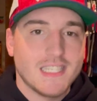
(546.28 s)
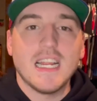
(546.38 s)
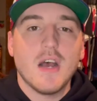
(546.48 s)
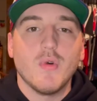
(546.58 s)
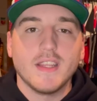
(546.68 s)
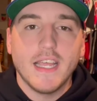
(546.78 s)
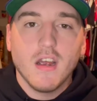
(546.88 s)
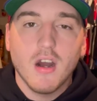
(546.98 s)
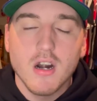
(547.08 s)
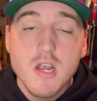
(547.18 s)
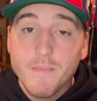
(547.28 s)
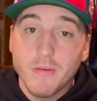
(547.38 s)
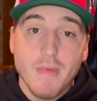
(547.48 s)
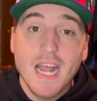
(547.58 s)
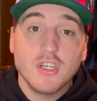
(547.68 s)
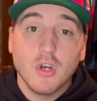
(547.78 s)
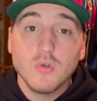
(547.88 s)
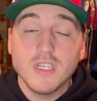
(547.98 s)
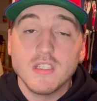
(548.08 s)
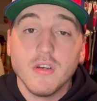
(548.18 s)
not what they are. But Mac Jones
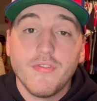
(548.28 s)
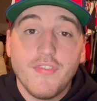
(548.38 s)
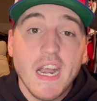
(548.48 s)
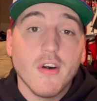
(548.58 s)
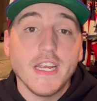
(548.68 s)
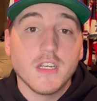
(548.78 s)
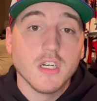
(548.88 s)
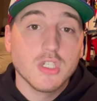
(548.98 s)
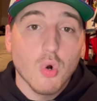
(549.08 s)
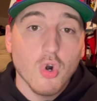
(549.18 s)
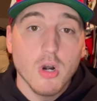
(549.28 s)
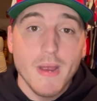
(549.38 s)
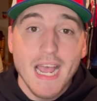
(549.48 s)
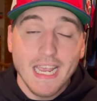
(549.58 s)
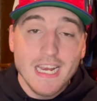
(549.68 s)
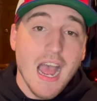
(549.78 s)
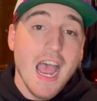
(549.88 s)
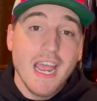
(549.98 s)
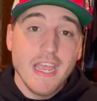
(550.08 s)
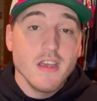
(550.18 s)
is a very good quarterback, and
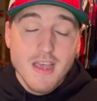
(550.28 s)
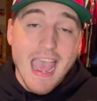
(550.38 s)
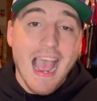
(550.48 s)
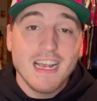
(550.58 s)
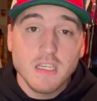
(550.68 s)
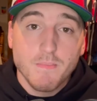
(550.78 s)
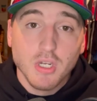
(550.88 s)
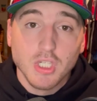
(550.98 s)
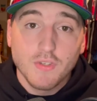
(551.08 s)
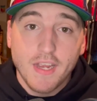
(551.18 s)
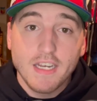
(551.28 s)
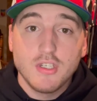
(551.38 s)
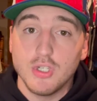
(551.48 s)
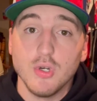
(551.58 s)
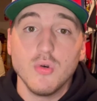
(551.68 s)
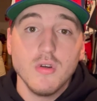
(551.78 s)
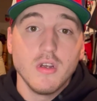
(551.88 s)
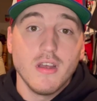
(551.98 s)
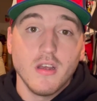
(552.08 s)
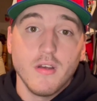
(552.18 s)
I, as a Bills fan, do
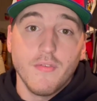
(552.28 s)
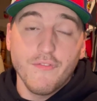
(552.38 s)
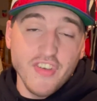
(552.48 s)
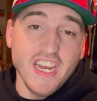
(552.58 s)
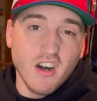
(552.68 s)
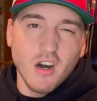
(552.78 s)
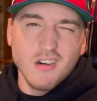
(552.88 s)
fear,